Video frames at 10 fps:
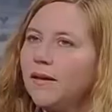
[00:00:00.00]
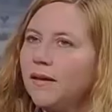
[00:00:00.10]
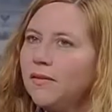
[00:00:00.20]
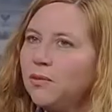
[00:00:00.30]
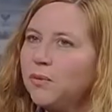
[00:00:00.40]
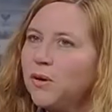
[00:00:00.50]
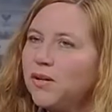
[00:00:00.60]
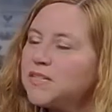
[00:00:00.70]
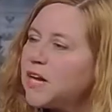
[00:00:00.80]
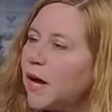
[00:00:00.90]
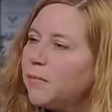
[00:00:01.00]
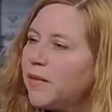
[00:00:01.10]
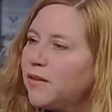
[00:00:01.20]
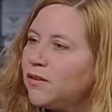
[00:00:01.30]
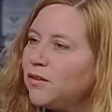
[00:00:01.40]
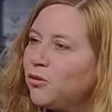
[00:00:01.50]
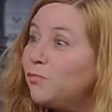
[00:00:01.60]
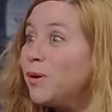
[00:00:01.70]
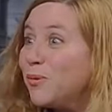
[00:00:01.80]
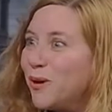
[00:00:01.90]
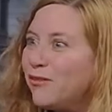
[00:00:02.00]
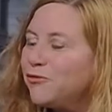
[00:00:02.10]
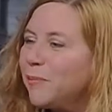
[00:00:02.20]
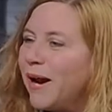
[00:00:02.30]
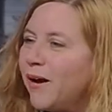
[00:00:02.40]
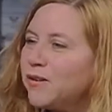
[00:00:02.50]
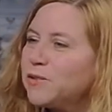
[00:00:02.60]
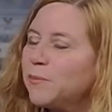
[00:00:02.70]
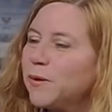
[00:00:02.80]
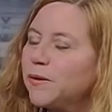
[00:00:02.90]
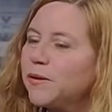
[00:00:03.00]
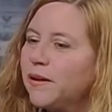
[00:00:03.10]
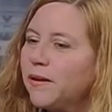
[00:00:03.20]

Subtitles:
In the period of time that you've been away from Harrisburg,